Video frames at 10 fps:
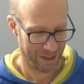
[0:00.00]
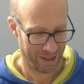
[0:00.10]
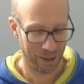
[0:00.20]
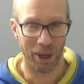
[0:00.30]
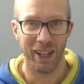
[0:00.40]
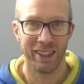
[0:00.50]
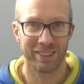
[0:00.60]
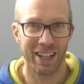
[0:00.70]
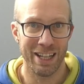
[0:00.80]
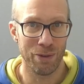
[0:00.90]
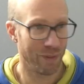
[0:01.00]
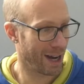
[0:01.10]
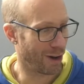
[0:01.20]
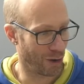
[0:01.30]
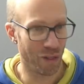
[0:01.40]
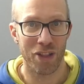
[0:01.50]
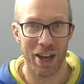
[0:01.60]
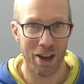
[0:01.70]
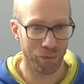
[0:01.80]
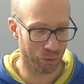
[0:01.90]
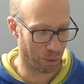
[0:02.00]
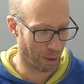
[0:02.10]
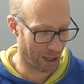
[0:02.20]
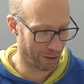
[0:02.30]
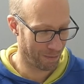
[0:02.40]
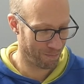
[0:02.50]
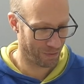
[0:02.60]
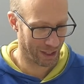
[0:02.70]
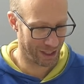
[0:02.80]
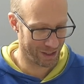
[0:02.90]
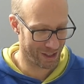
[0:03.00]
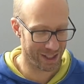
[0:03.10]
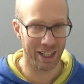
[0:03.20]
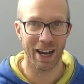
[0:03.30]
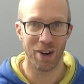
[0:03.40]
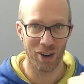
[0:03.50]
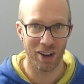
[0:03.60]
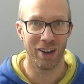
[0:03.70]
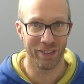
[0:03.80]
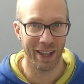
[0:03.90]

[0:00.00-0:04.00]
Anyway, let's leave that on there for a while and see how hard